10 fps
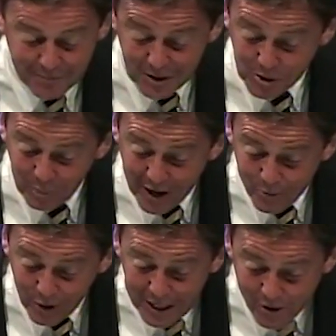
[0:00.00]
him, despite
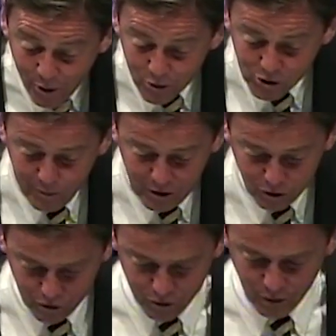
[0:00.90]
what he knows to be
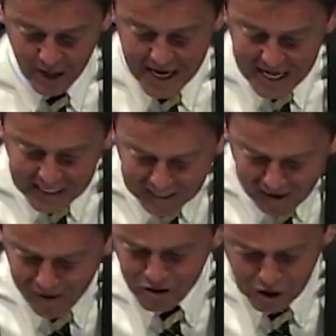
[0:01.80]
true, he
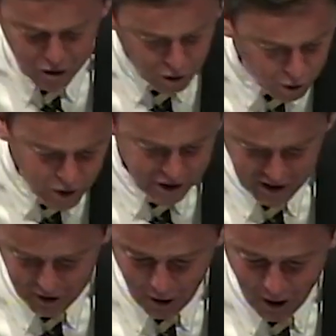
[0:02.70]
gives as good as
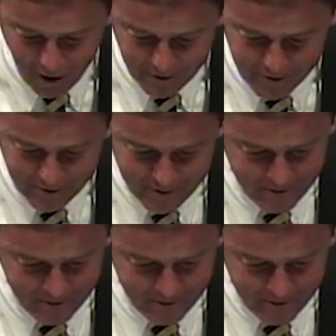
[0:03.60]
he got.